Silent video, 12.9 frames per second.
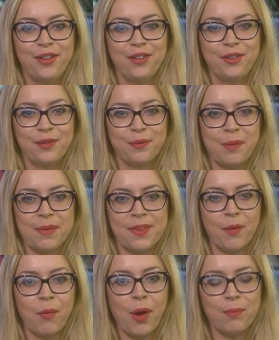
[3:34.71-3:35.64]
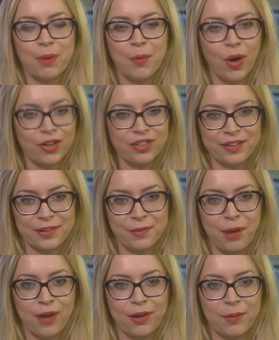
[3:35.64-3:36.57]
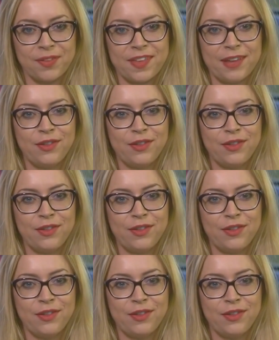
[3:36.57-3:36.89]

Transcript: hundreds of women that won't be watching this programme because